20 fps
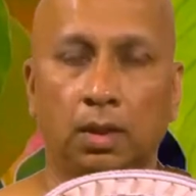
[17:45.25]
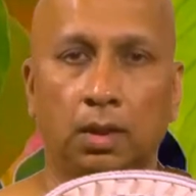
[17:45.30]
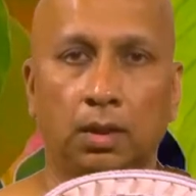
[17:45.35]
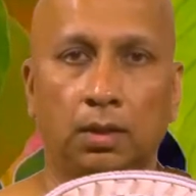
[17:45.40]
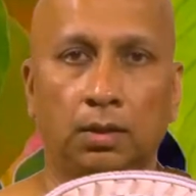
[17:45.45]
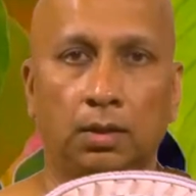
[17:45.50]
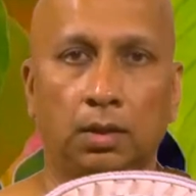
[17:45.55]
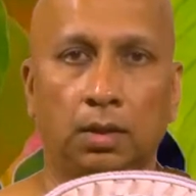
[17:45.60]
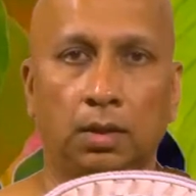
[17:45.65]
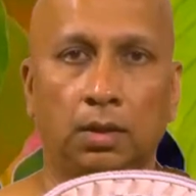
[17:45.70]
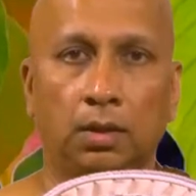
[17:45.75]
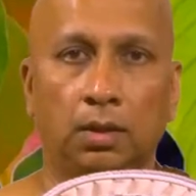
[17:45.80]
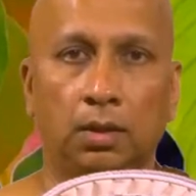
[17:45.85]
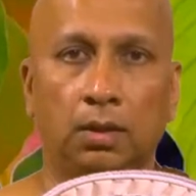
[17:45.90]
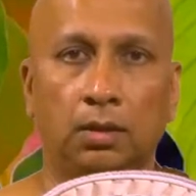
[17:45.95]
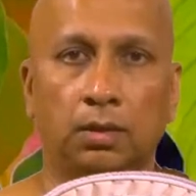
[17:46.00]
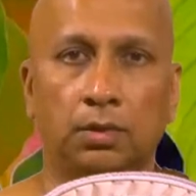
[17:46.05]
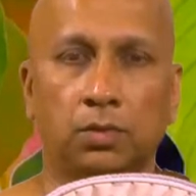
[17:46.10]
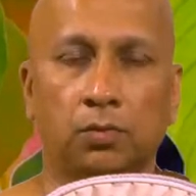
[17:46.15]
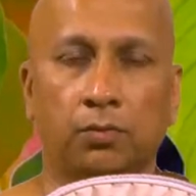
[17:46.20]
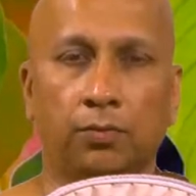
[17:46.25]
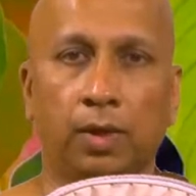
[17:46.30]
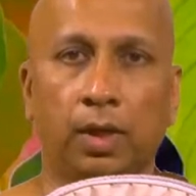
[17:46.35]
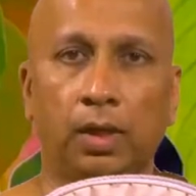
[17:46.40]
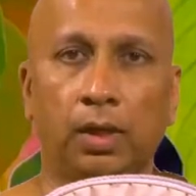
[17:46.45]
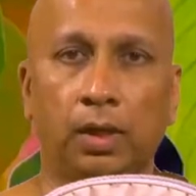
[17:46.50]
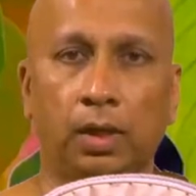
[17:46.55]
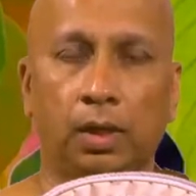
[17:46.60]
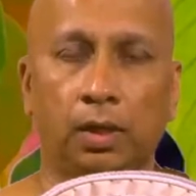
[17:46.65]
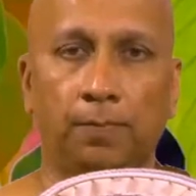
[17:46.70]
And then, so
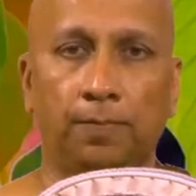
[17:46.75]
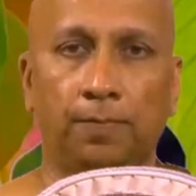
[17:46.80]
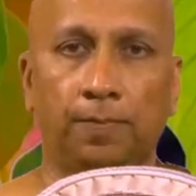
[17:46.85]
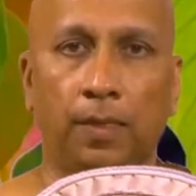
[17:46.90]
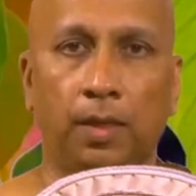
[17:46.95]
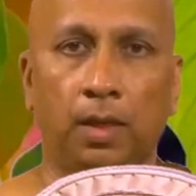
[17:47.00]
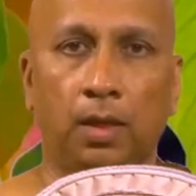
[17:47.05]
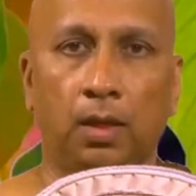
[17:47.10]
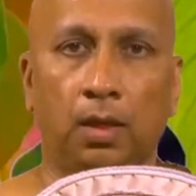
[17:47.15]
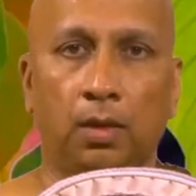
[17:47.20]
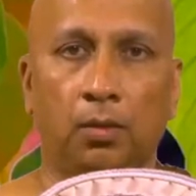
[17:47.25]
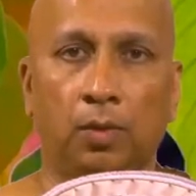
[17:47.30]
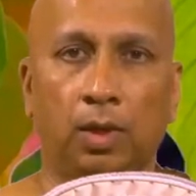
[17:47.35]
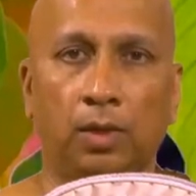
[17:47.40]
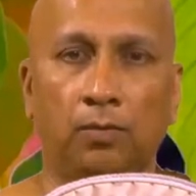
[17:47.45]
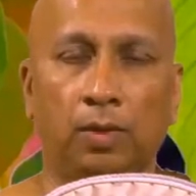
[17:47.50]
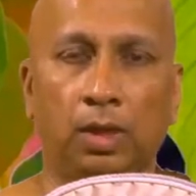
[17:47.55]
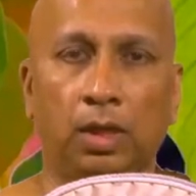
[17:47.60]
finally, when